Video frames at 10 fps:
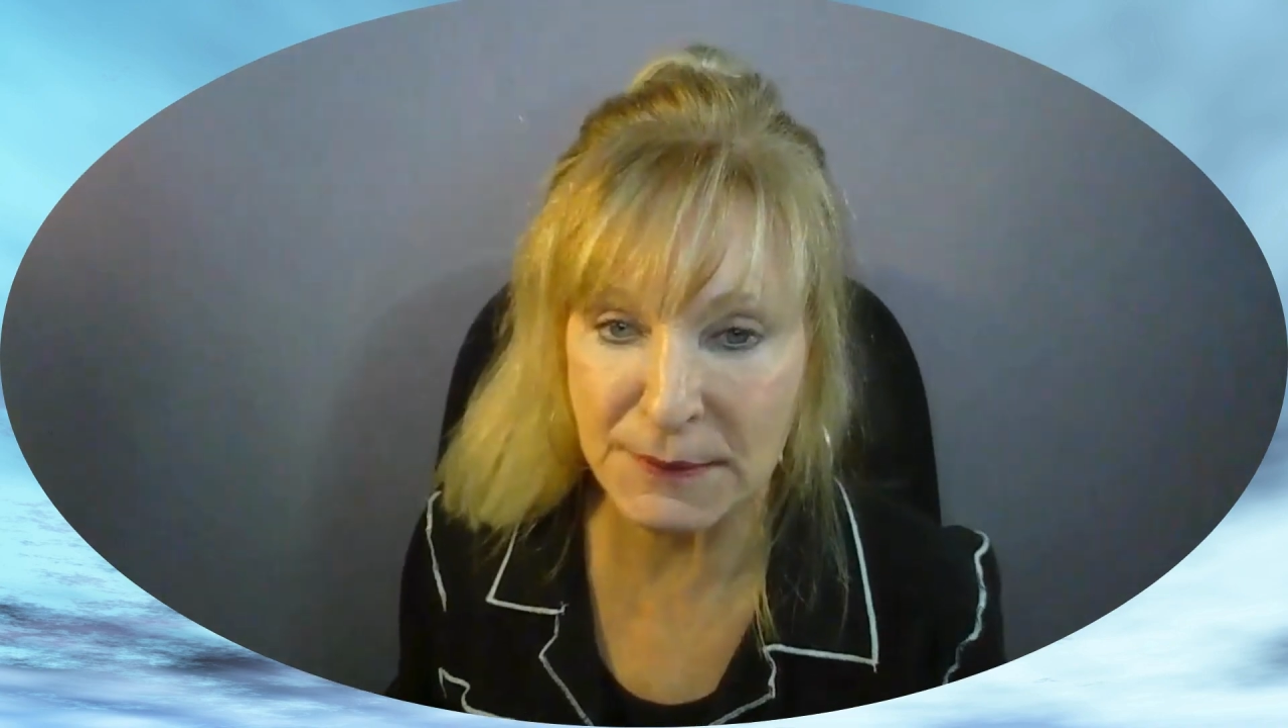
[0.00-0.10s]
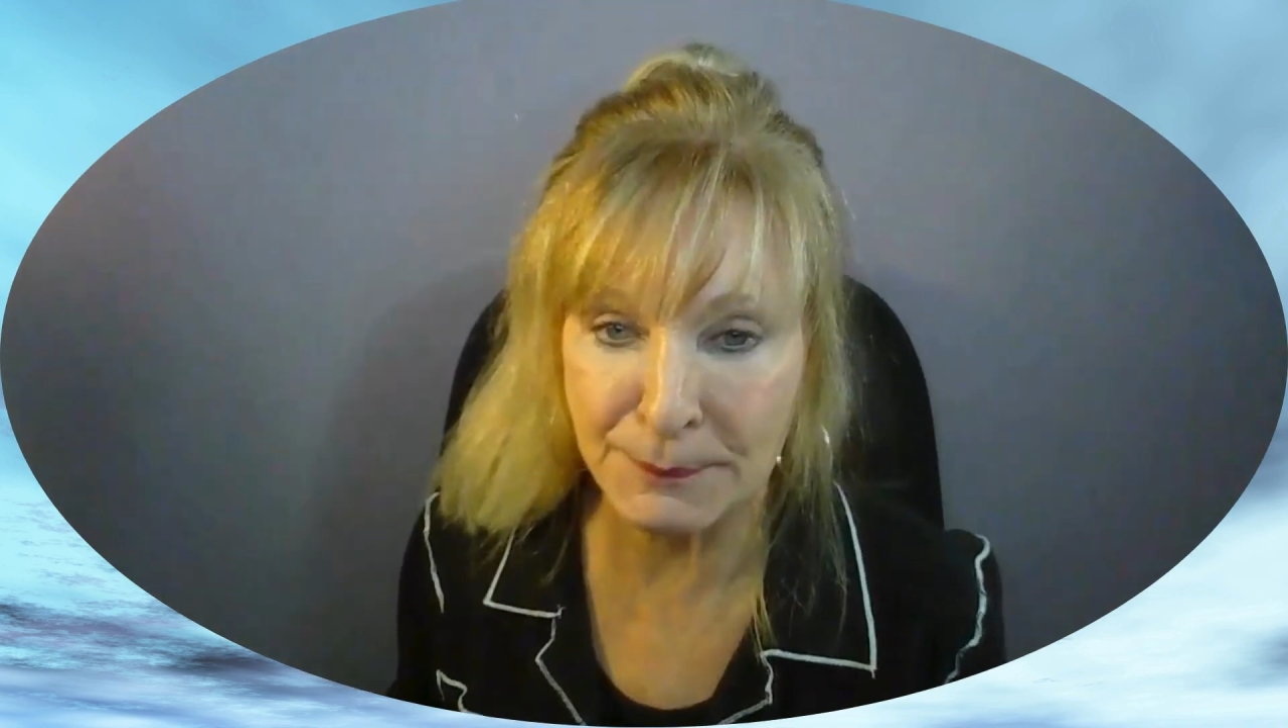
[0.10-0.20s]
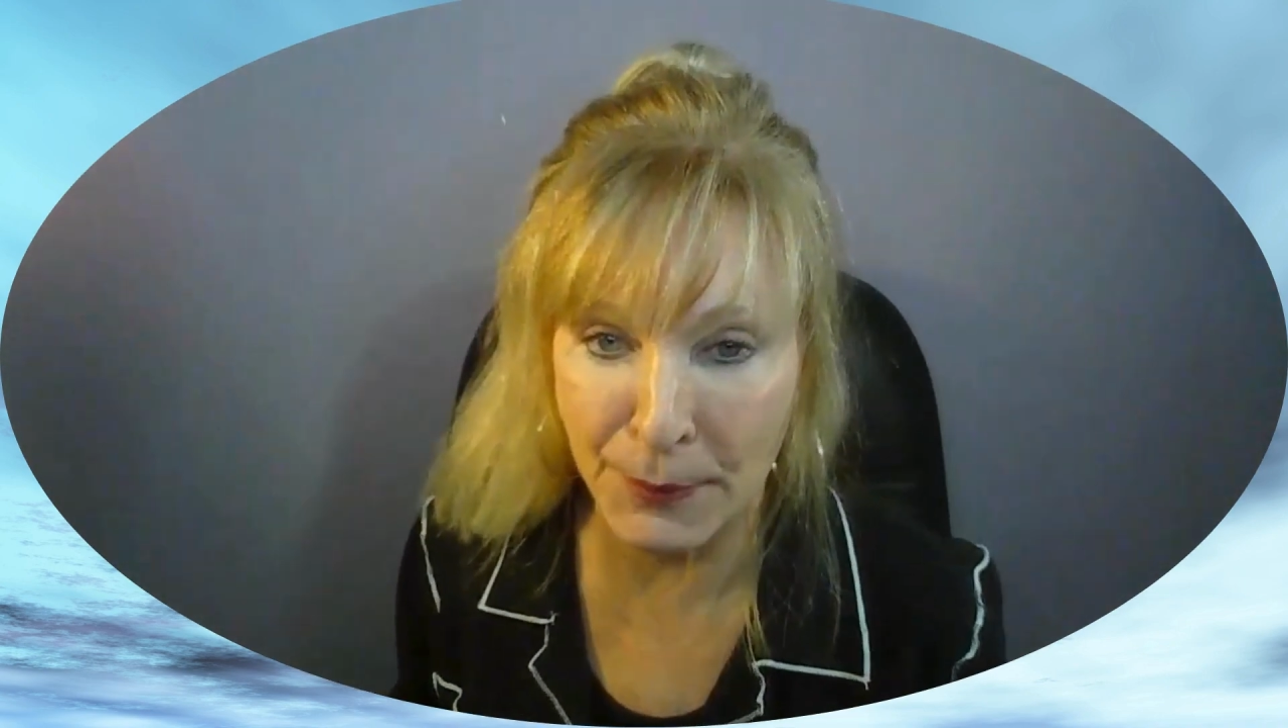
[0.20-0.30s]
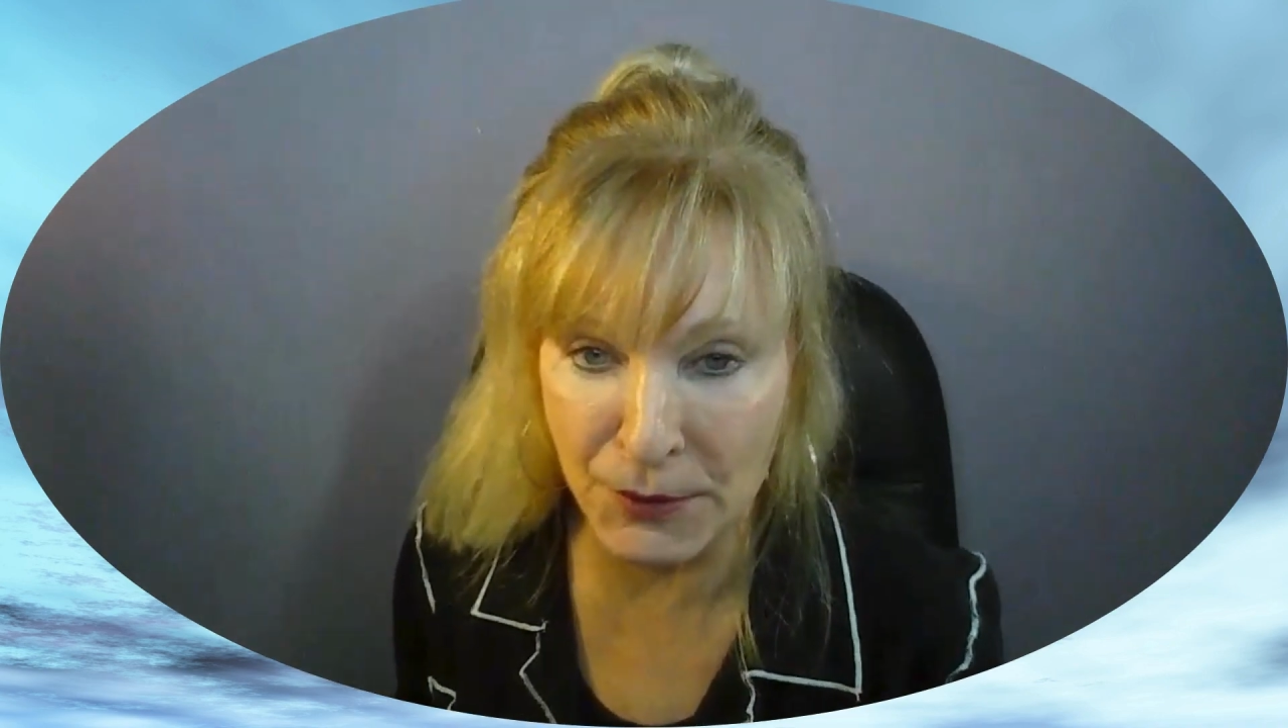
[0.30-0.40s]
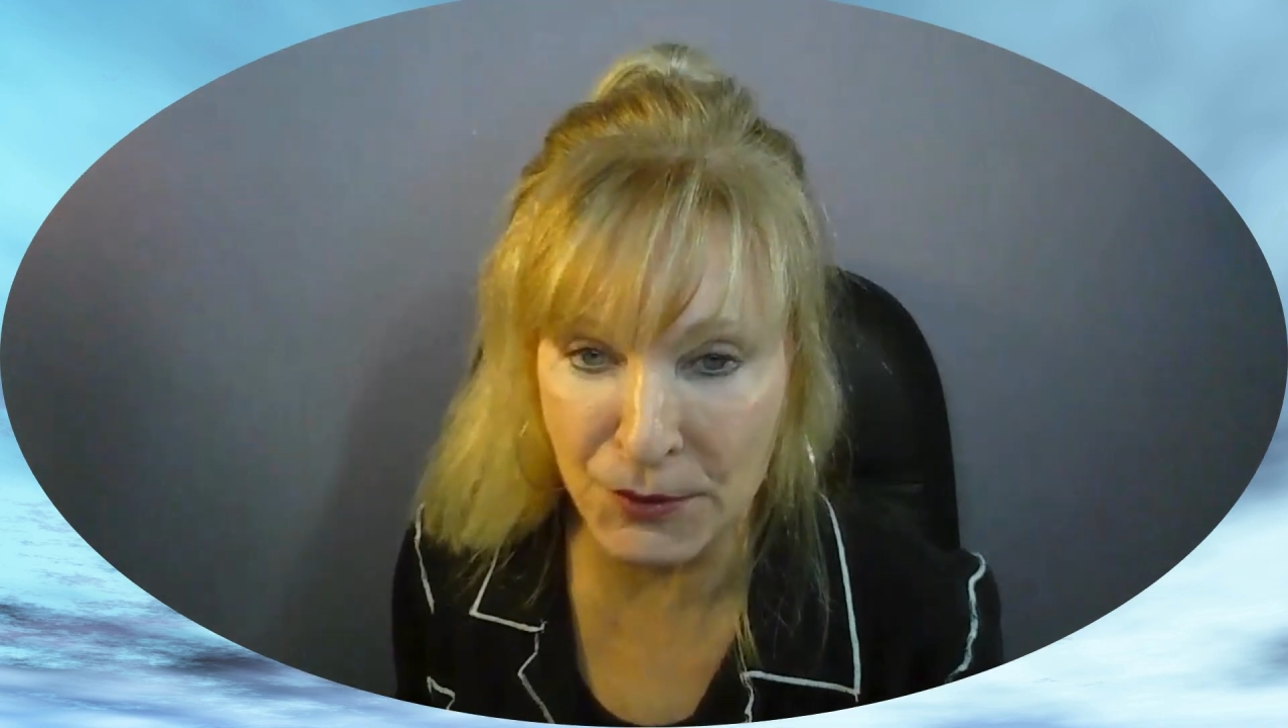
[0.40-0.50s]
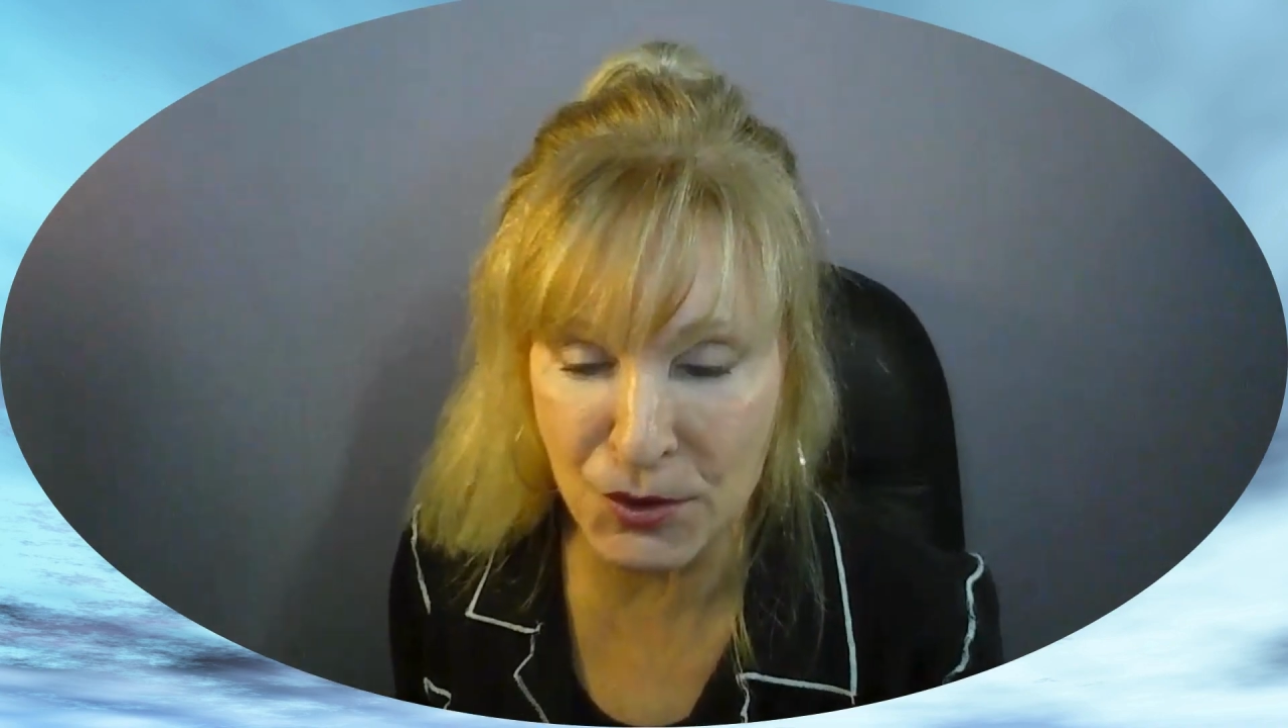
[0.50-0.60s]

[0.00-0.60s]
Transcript: in part